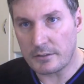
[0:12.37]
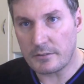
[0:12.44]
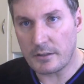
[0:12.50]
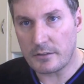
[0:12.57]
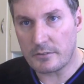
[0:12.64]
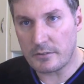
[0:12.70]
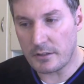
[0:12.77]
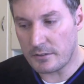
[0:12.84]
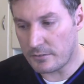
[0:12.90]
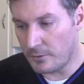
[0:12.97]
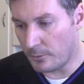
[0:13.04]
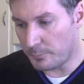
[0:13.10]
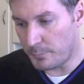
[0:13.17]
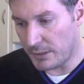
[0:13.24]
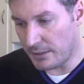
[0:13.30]
It, it's, it's
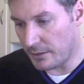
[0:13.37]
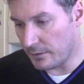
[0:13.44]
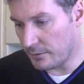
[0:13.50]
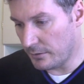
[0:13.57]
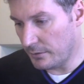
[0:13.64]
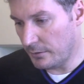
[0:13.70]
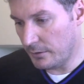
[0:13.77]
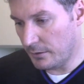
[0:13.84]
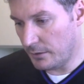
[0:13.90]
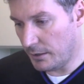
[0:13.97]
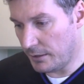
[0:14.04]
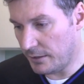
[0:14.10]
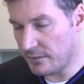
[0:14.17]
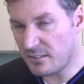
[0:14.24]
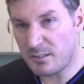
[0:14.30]
not been a,
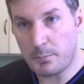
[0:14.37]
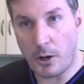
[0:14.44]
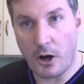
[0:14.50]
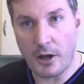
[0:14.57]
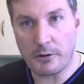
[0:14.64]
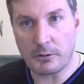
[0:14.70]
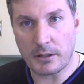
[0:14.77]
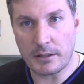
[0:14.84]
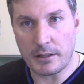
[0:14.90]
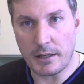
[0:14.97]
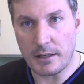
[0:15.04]
an inspiring